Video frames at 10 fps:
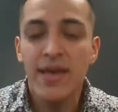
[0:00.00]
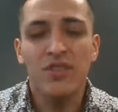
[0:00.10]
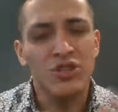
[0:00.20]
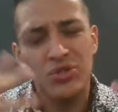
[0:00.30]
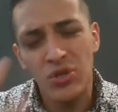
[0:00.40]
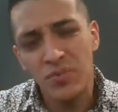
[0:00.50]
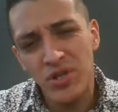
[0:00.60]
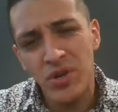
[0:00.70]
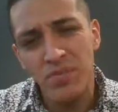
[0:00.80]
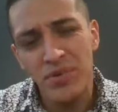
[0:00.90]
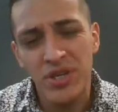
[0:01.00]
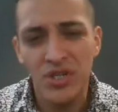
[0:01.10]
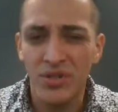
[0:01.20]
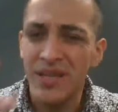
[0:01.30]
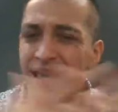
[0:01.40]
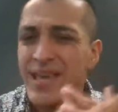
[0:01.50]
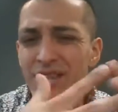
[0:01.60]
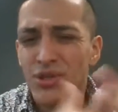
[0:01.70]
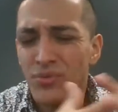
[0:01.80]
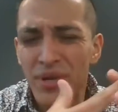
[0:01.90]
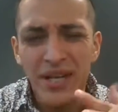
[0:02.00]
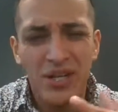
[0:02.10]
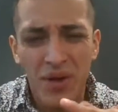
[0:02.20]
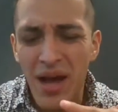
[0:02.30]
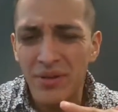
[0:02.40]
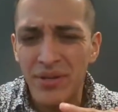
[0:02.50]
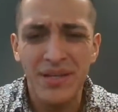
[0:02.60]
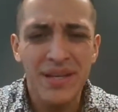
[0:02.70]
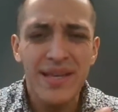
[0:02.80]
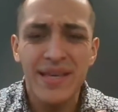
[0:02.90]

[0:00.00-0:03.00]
There's too much competition. It's already crowded.